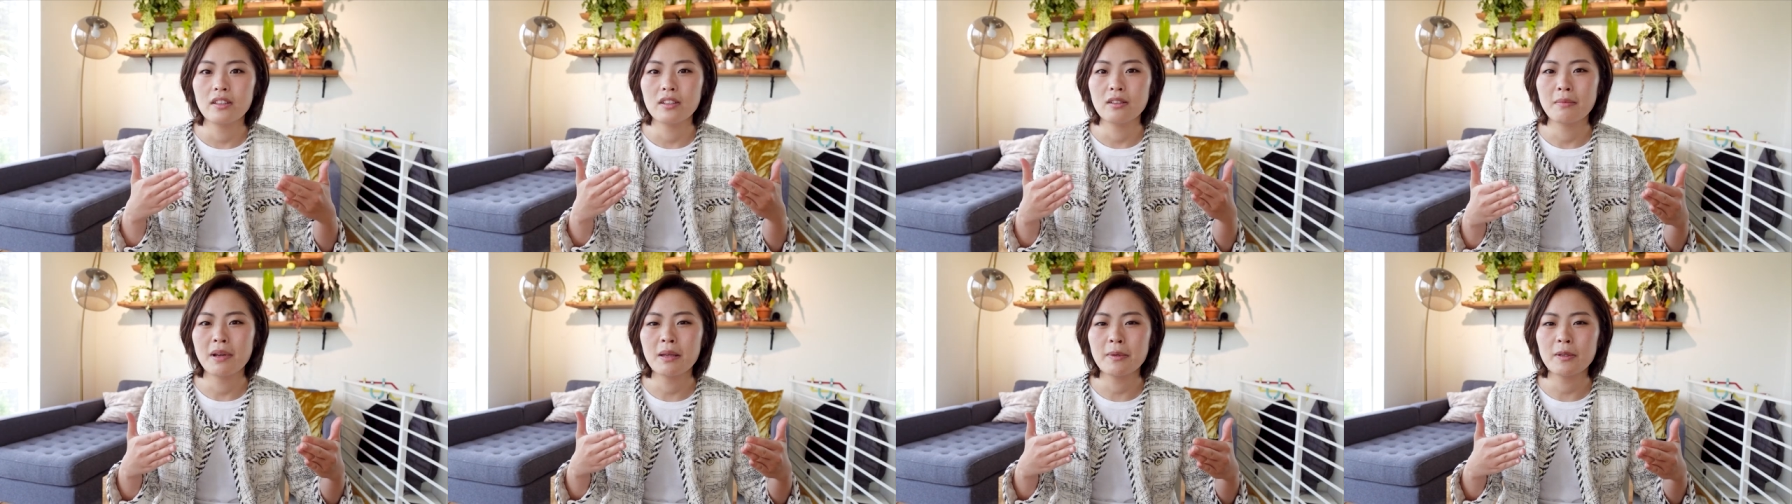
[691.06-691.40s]

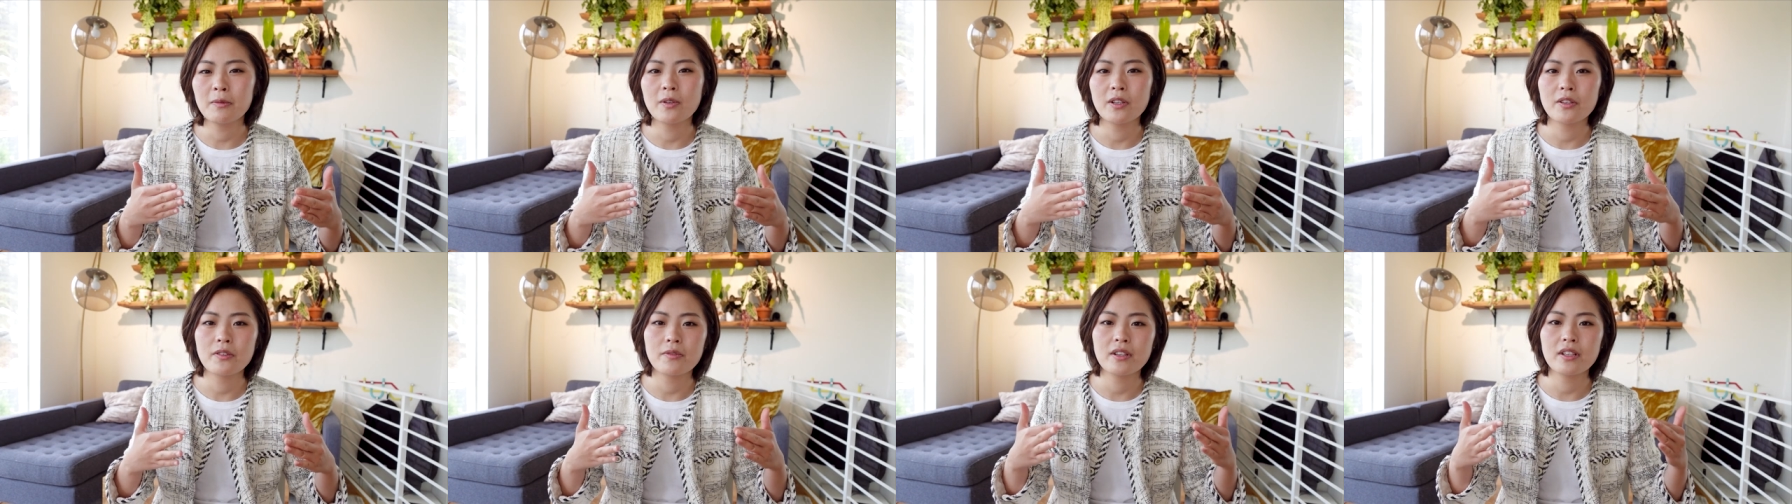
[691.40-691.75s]
You might be
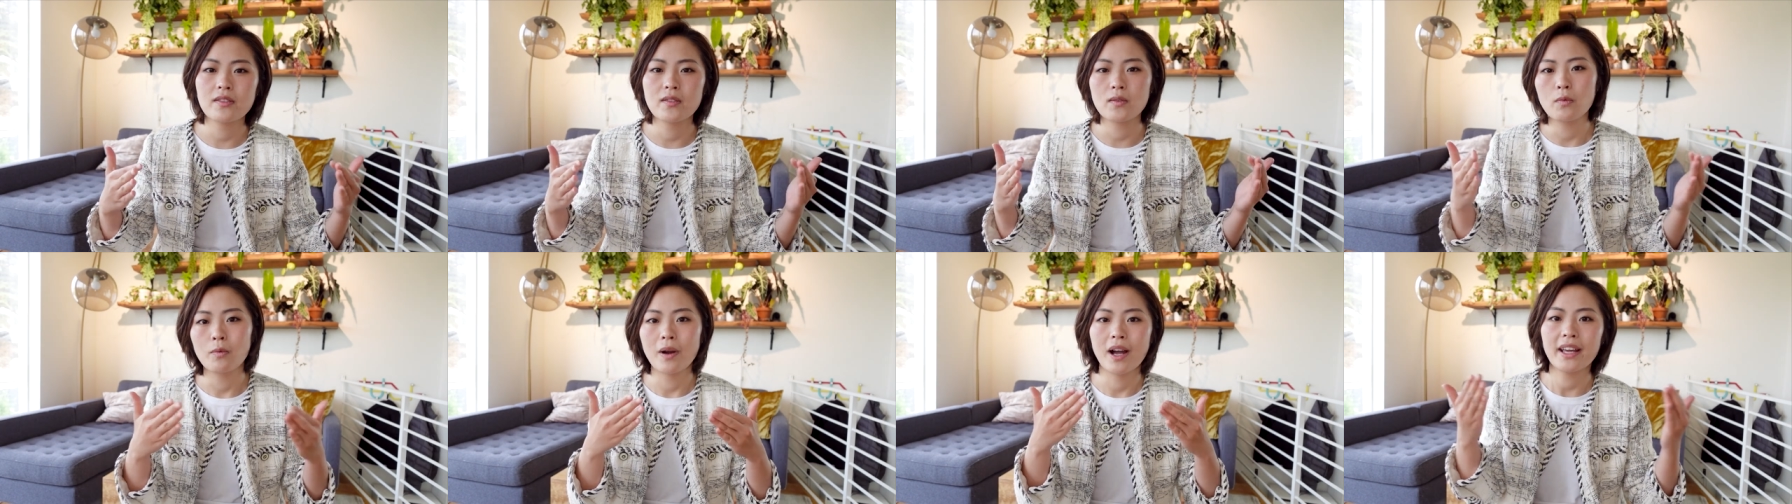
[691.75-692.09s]
wondering,
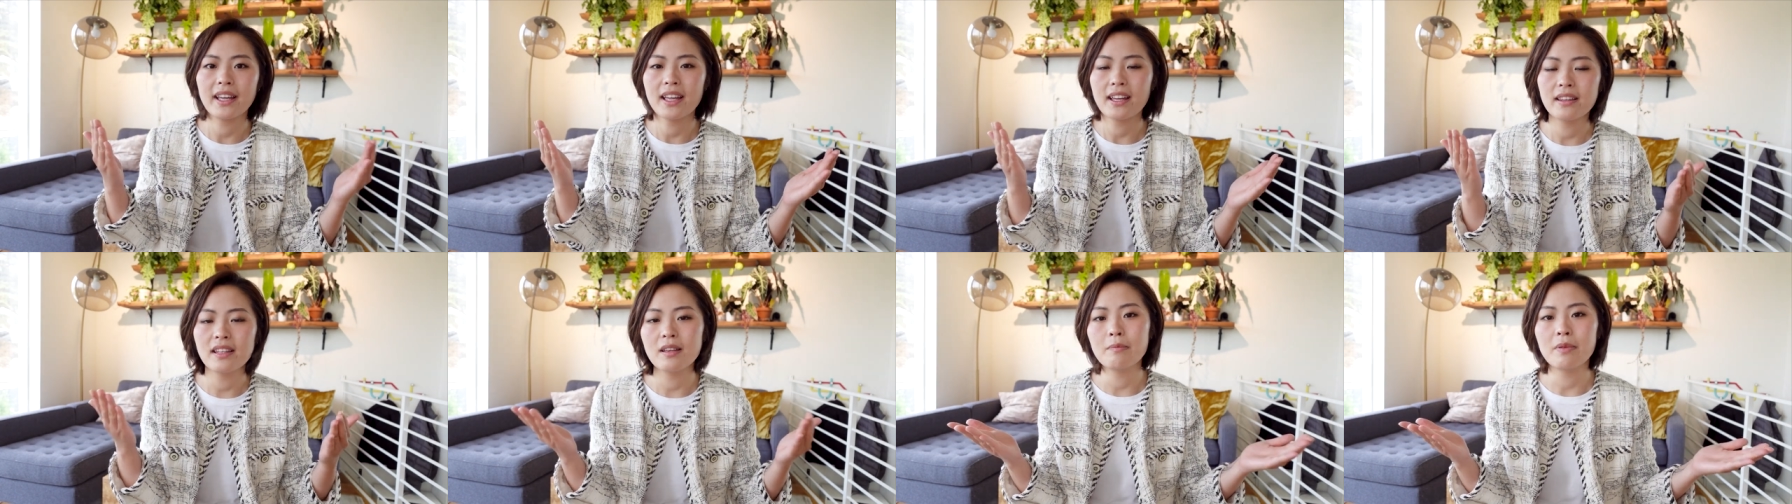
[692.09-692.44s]
so why
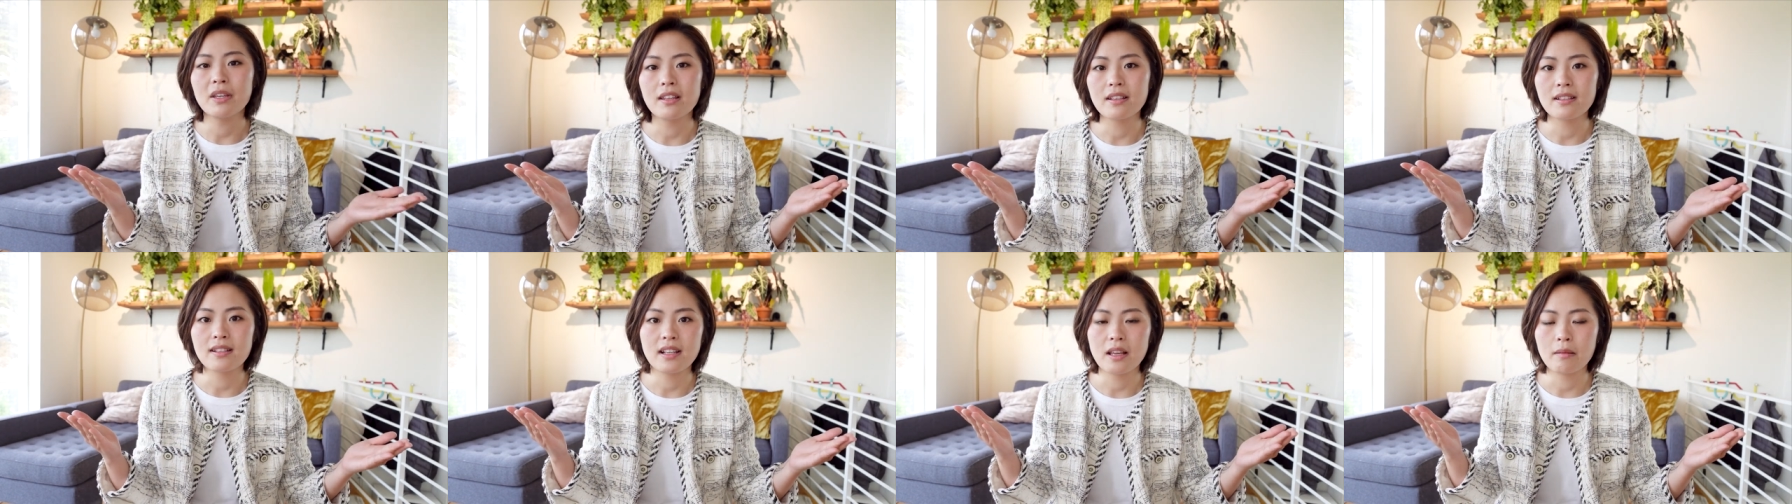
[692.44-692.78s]
can't they
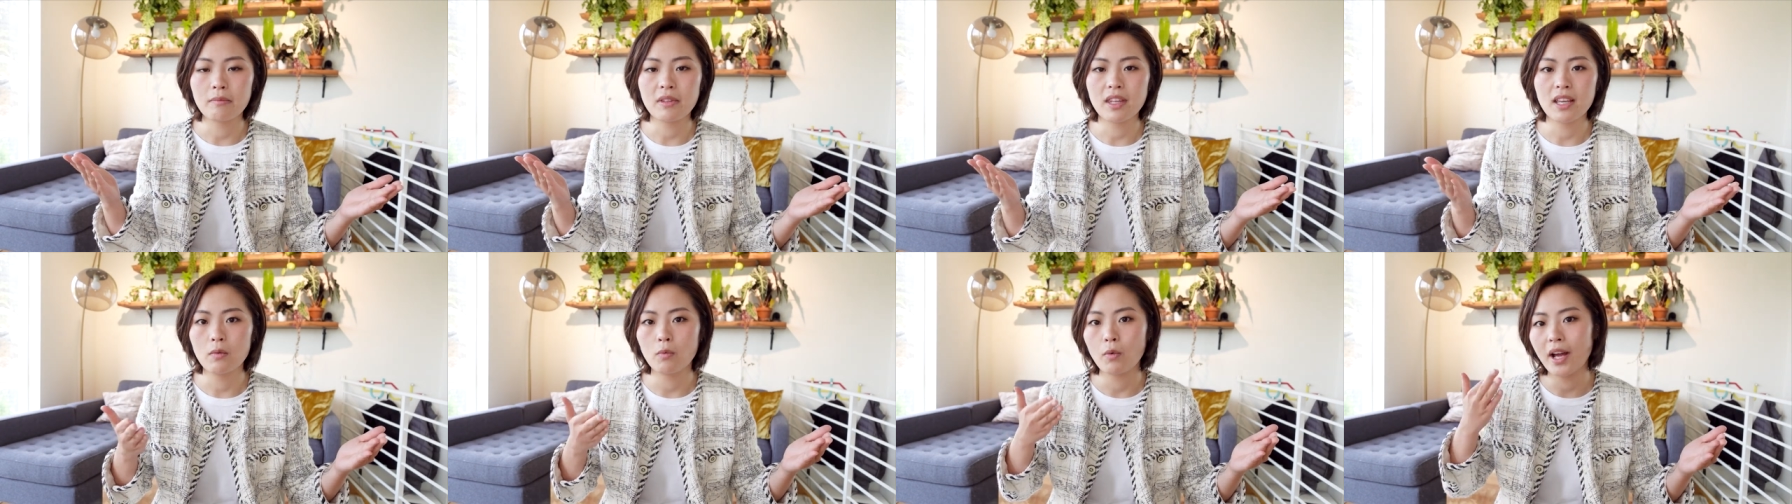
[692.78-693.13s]
be the same
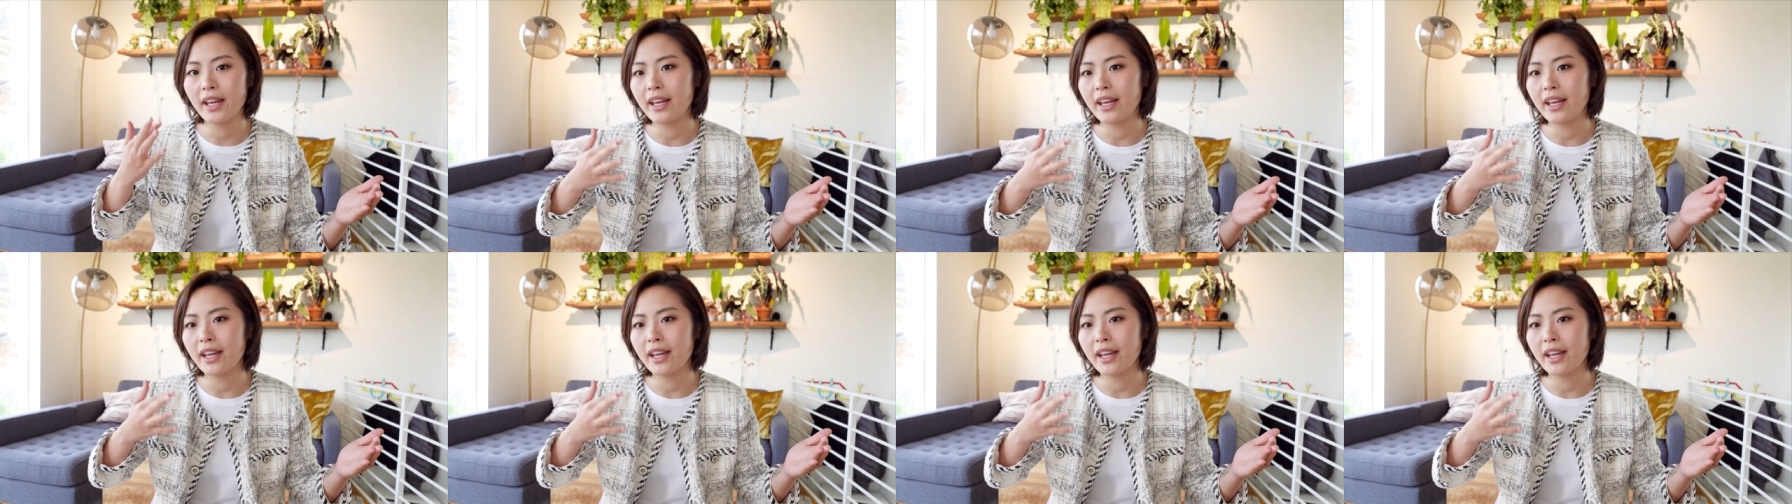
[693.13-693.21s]
thing?